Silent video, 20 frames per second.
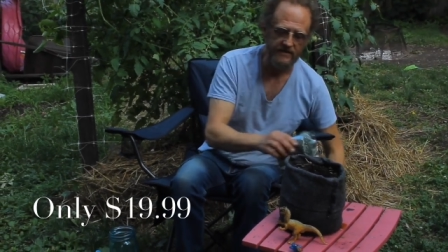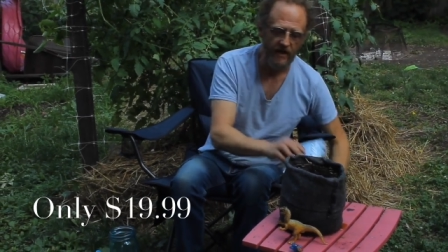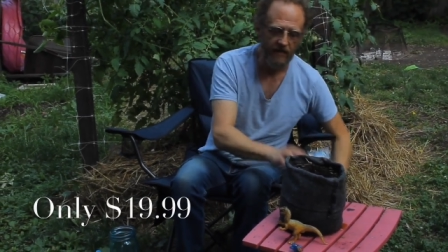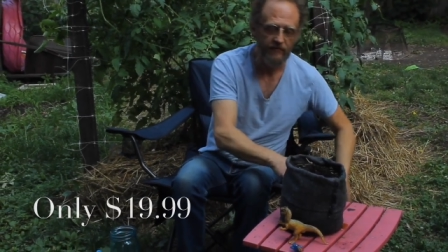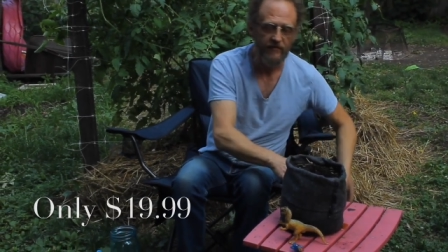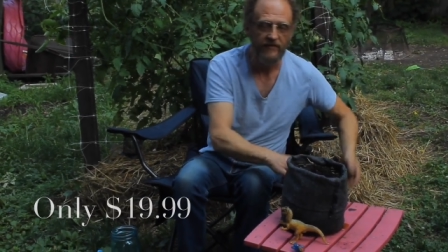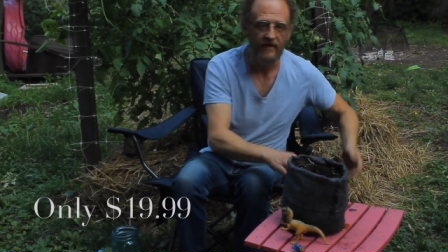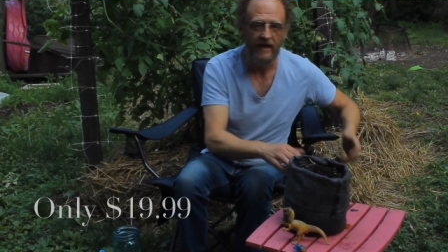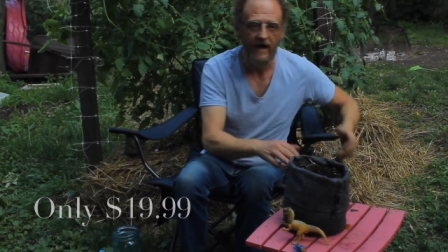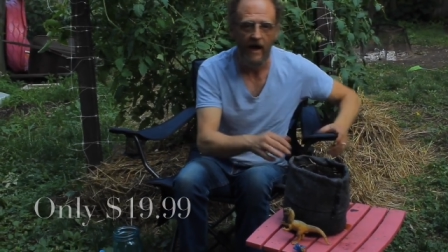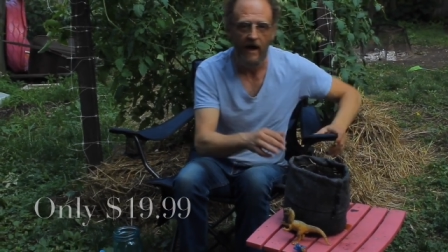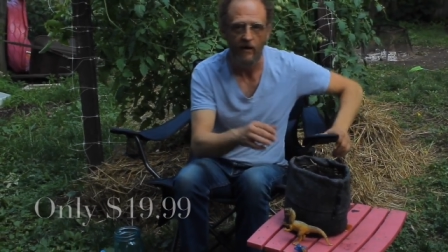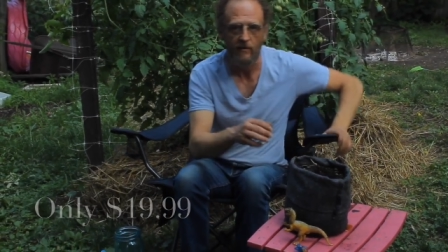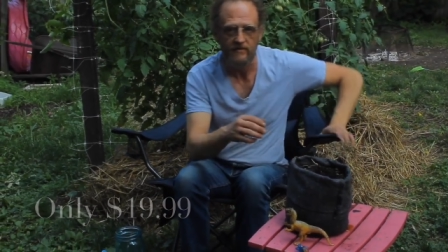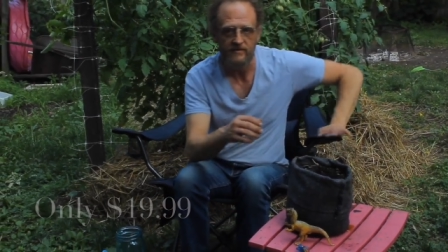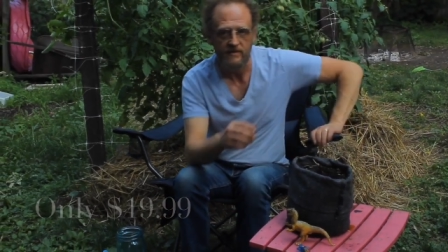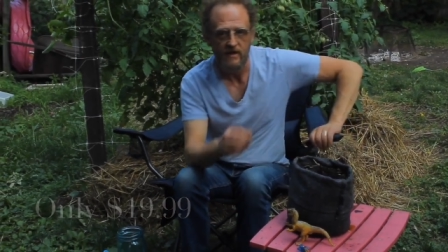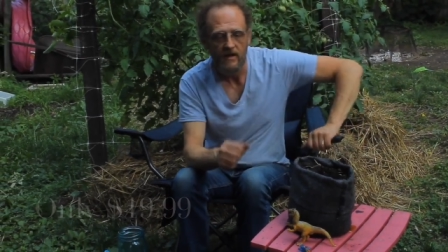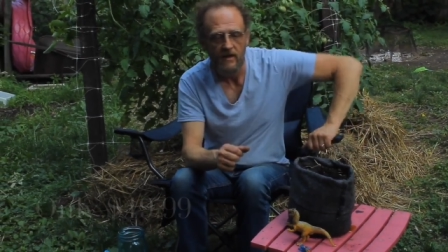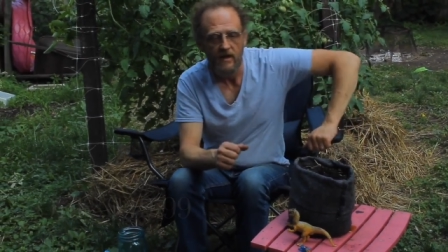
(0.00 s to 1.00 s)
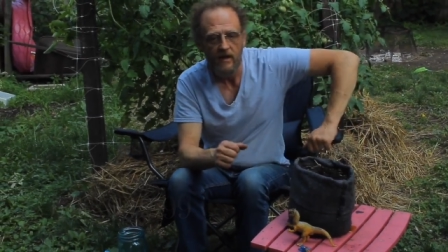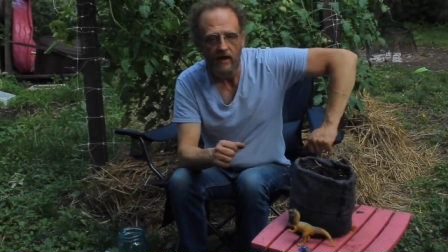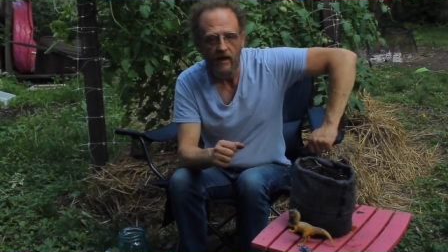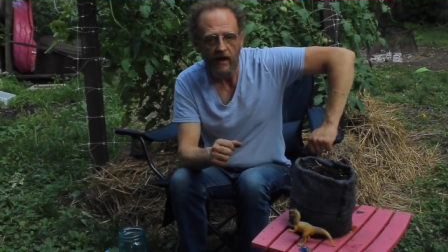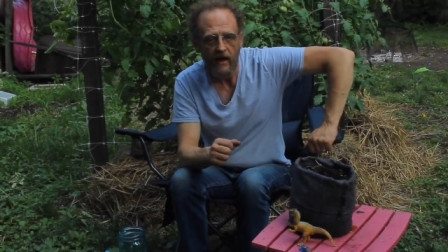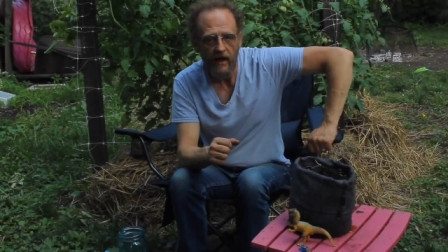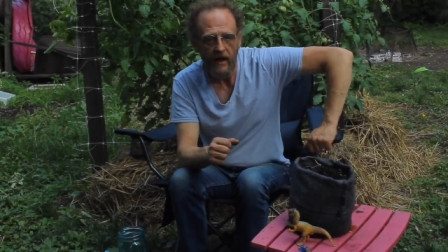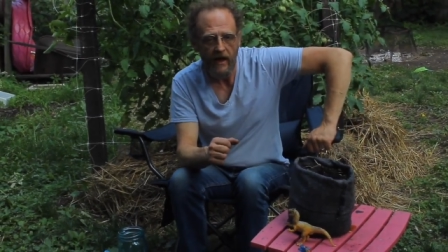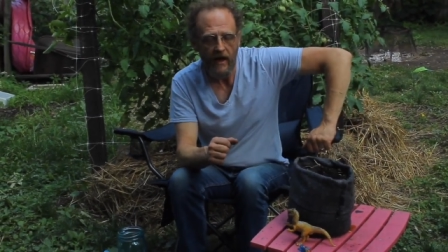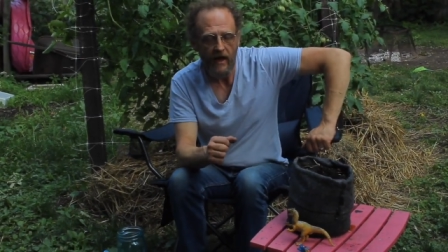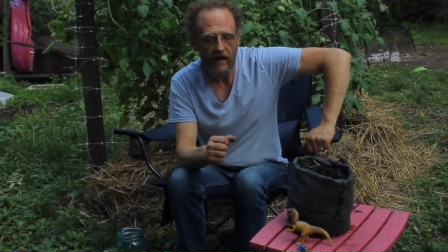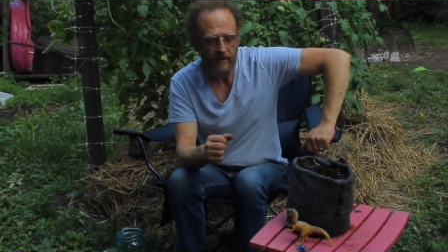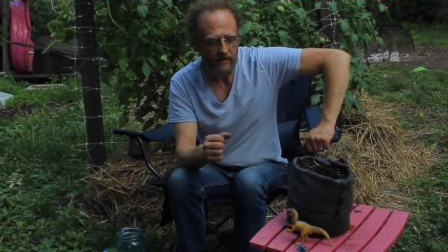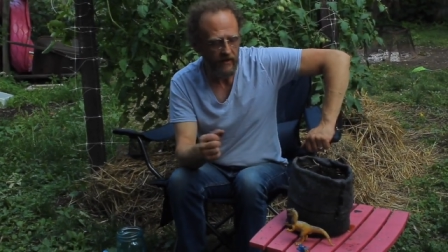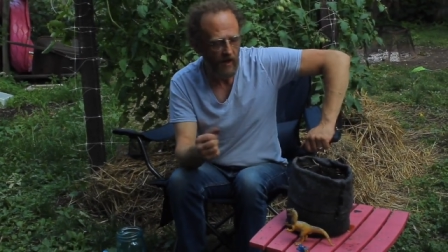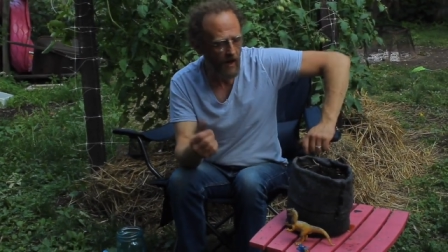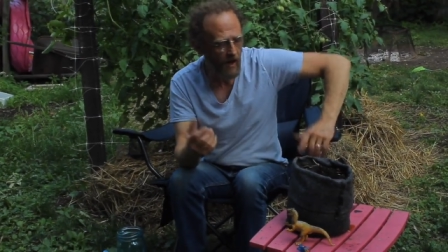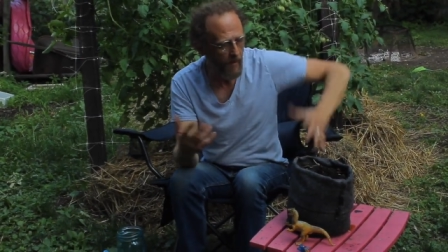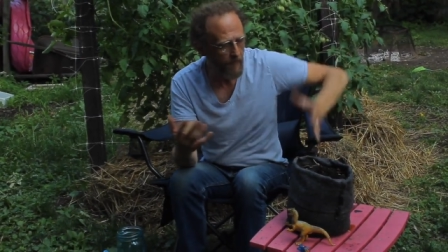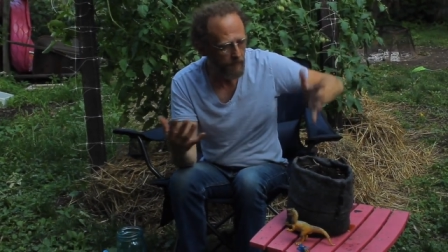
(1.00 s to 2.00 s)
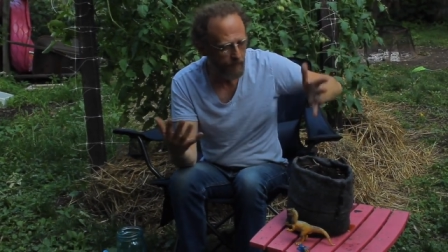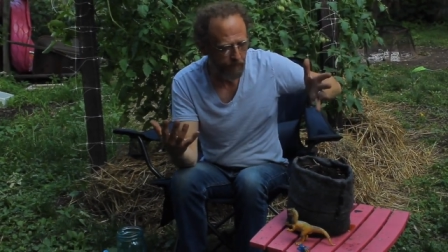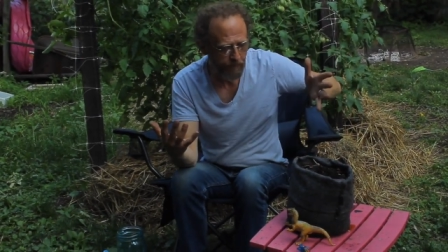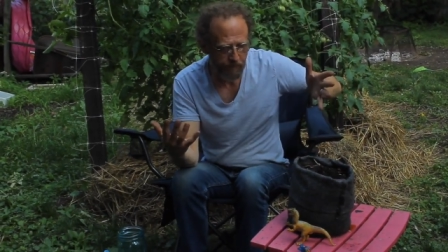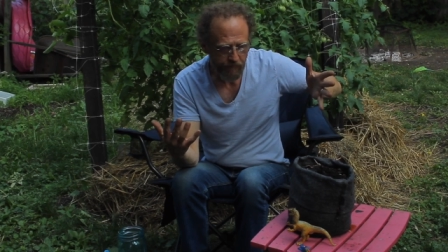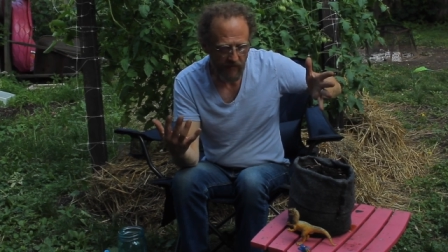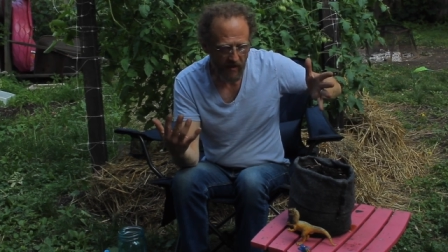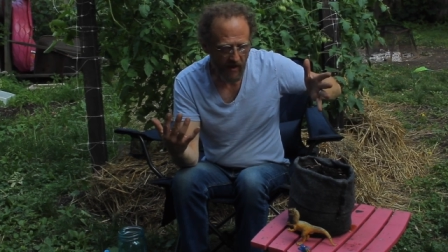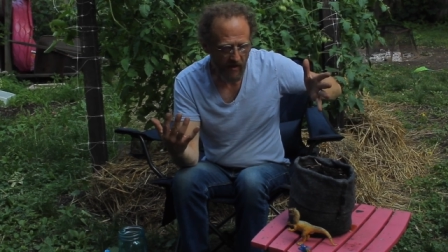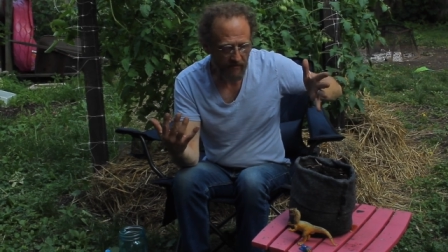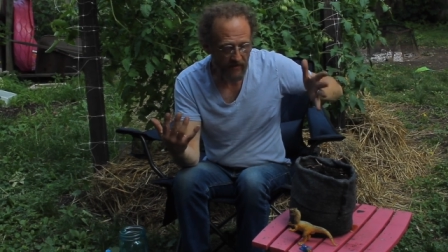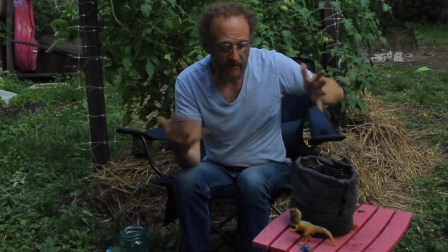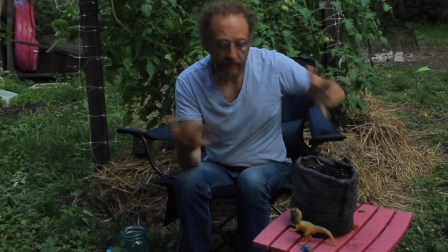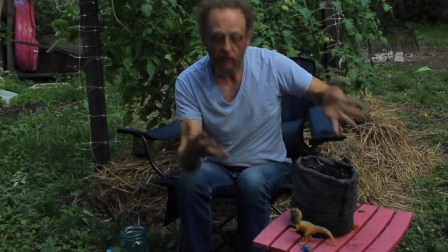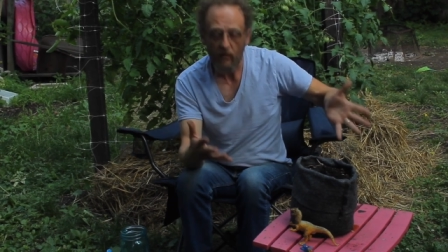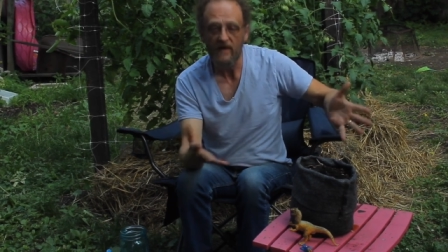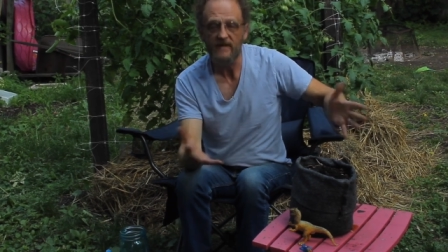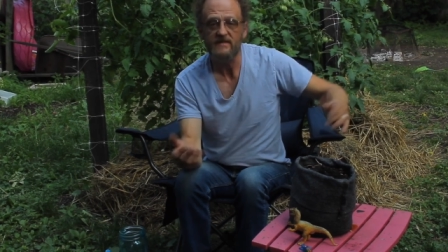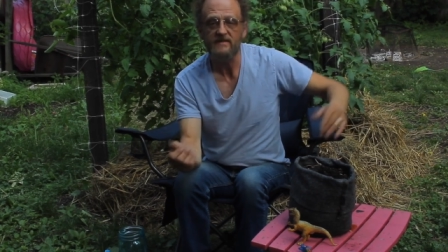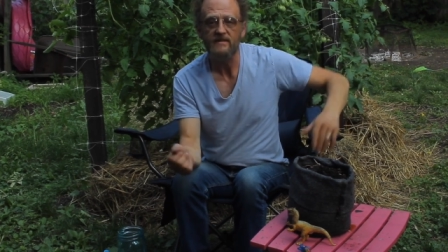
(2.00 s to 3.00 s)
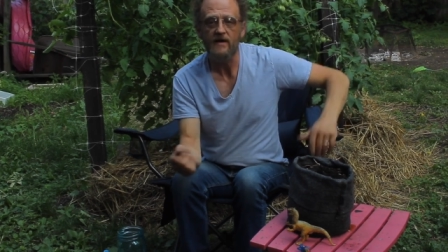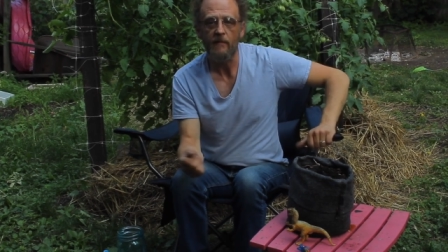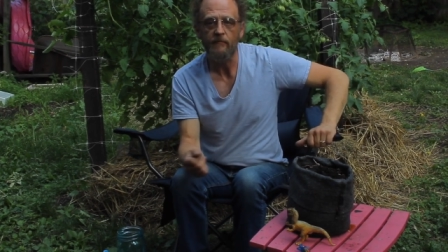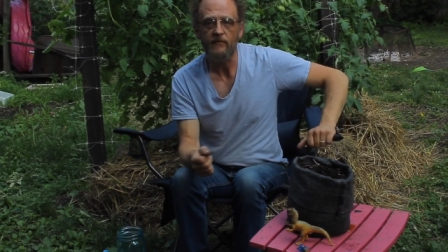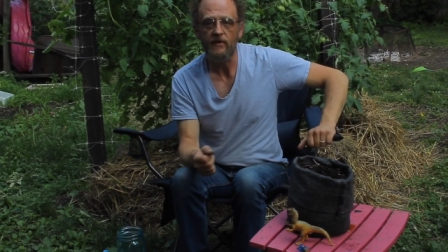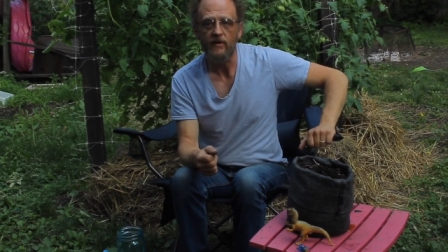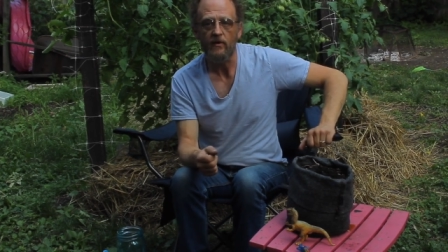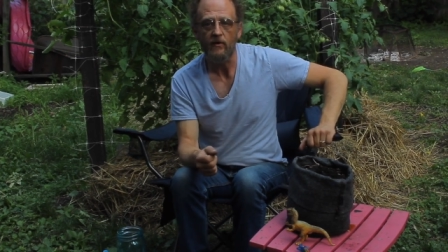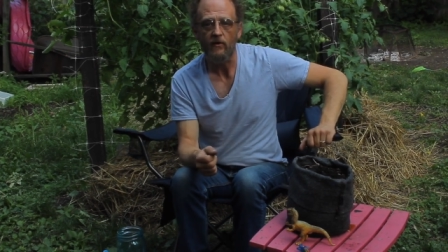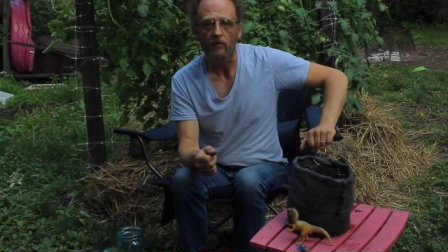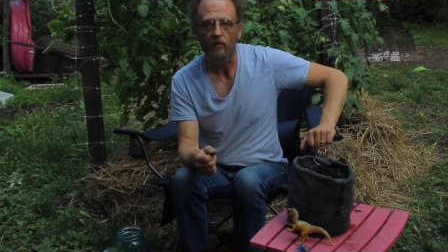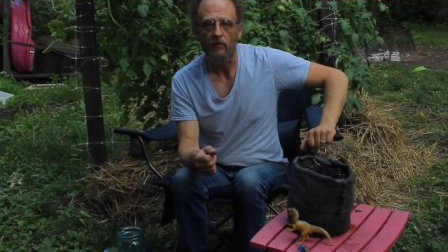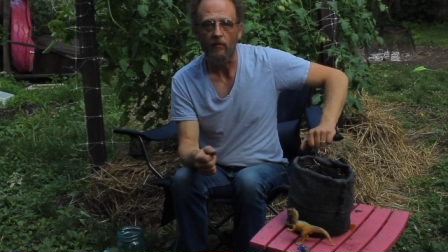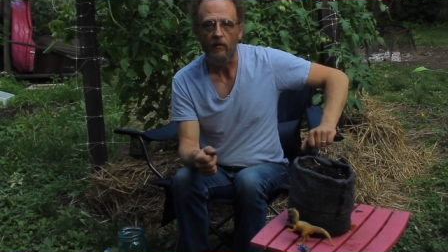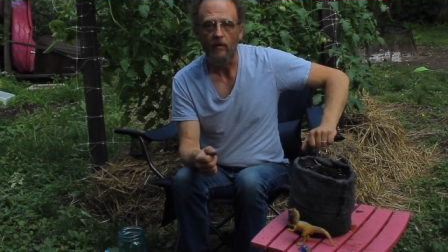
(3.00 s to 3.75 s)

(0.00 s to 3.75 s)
and everything else, and then the rest is up to you.